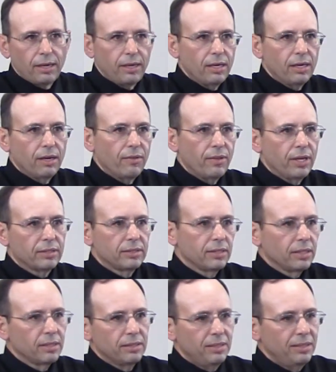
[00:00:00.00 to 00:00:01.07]
You know, that
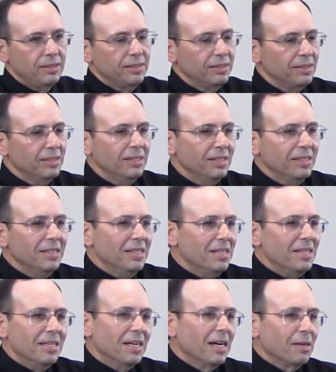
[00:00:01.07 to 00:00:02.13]

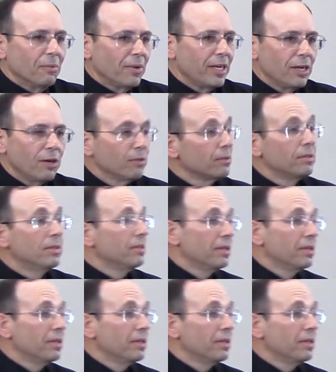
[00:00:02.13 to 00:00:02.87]
we don't